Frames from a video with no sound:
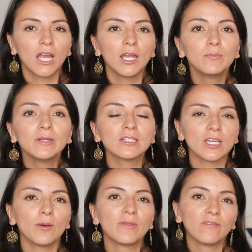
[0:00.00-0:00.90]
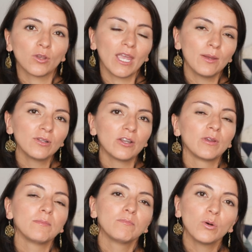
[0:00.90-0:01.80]
I build up the
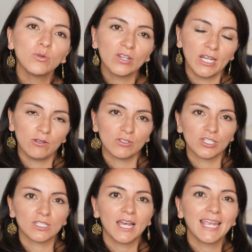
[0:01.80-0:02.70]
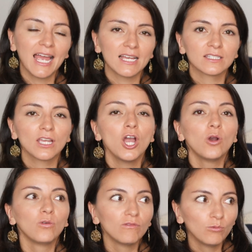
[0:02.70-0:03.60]
vocabulary in both languages. I ask,
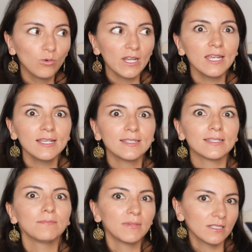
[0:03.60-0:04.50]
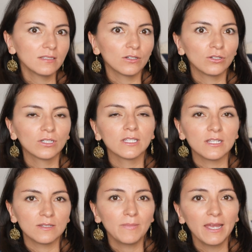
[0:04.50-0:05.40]
what is mantarrochen
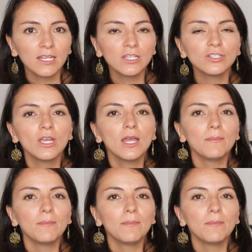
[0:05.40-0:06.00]
in Spanish?